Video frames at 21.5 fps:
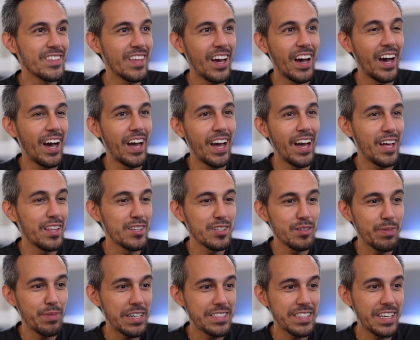I'm
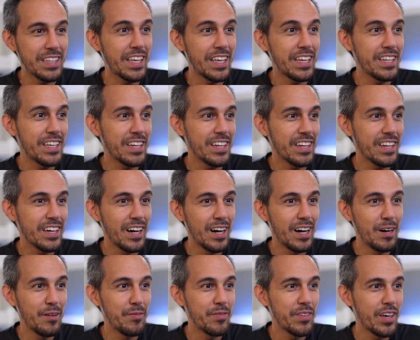surprised that they didn't
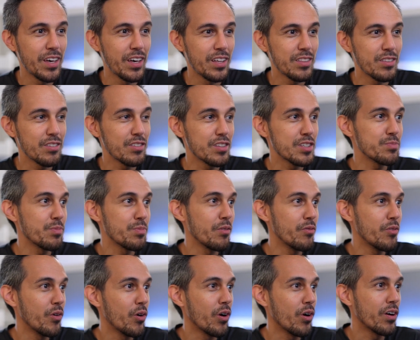um, do this
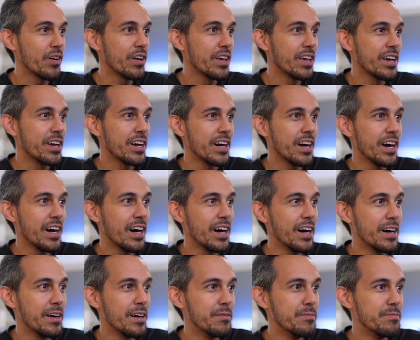before.
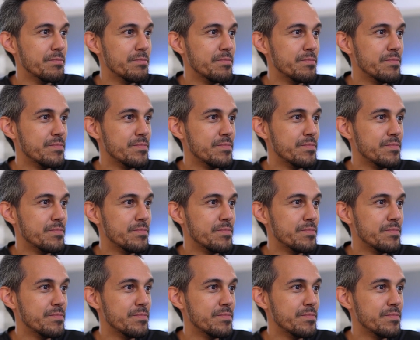Um,